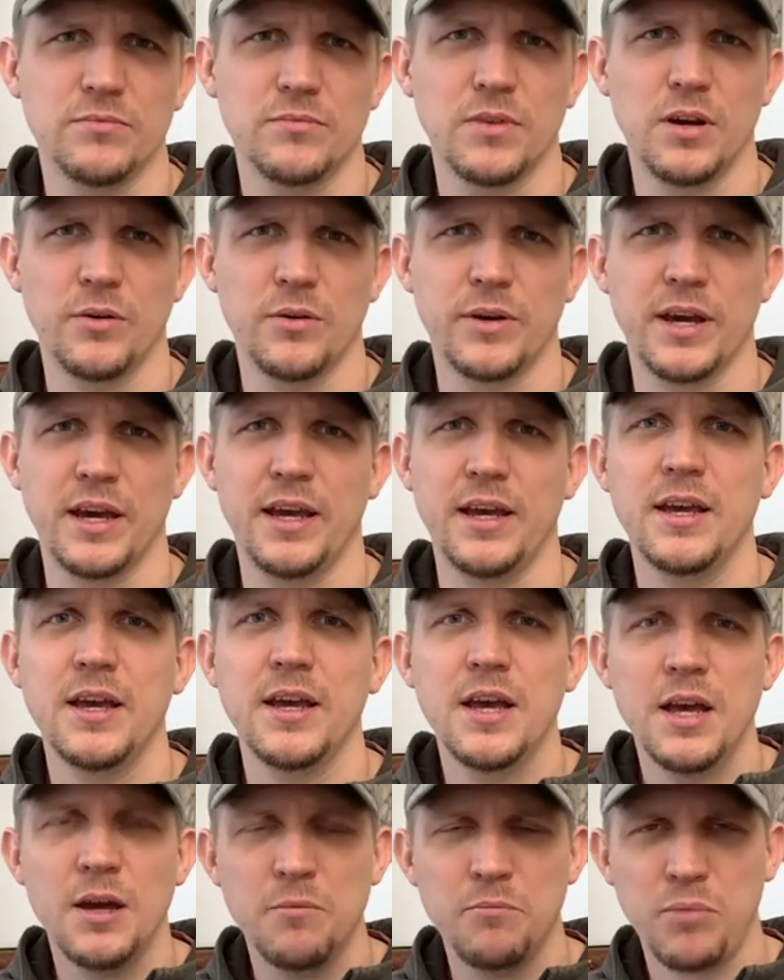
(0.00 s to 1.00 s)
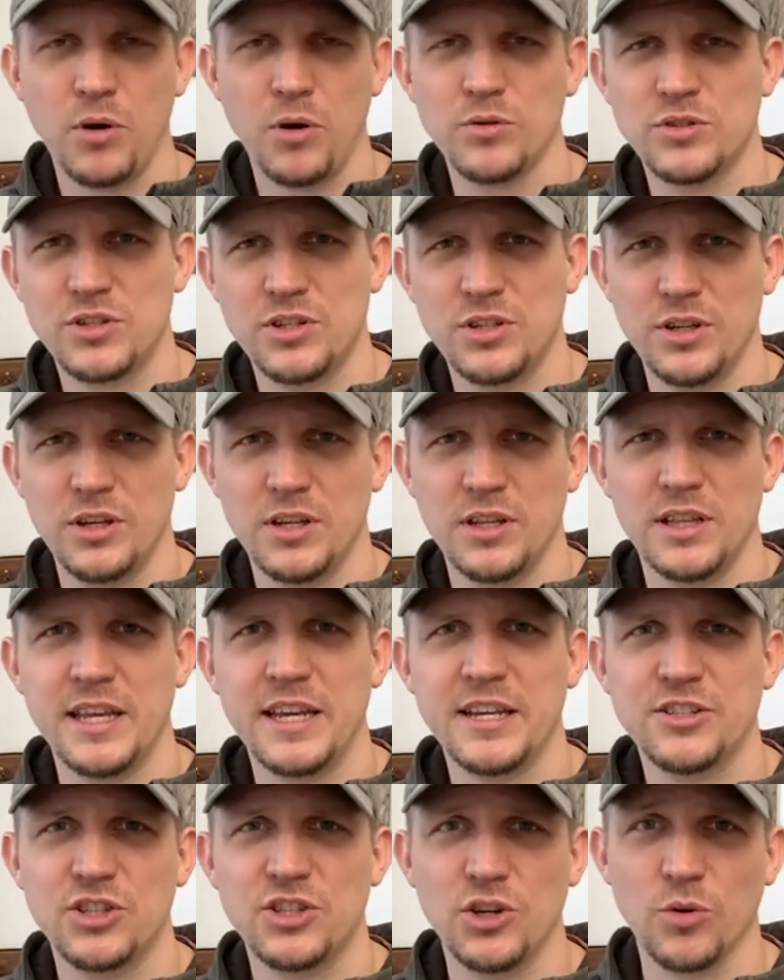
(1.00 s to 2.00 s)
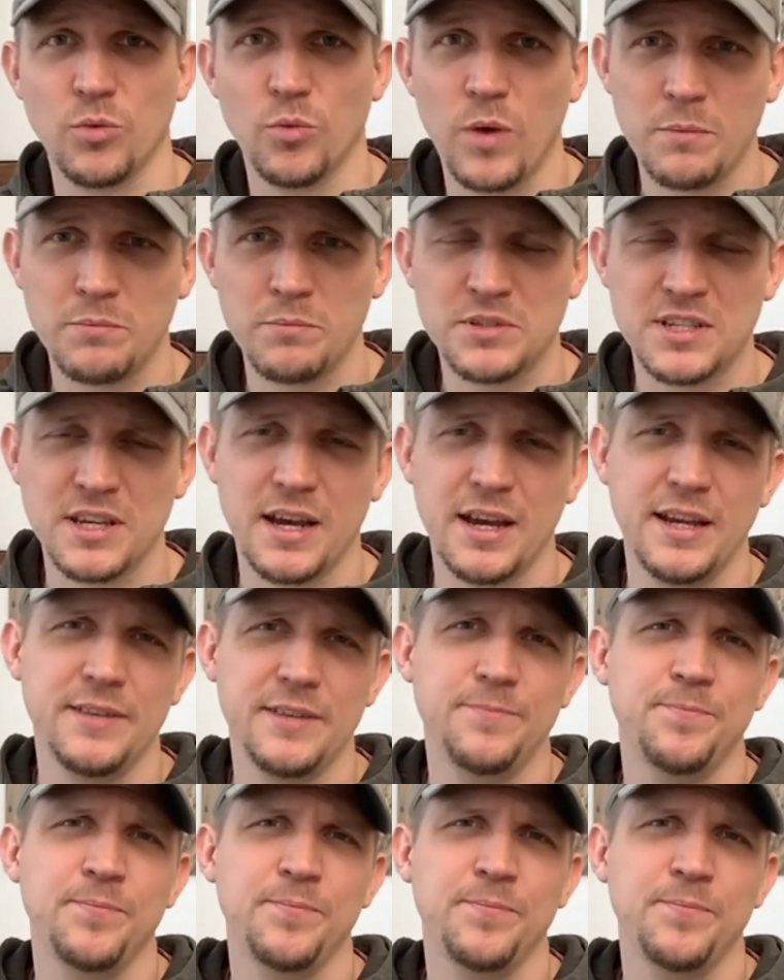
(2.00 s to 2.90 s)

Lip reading: Okay. Post to link to your website.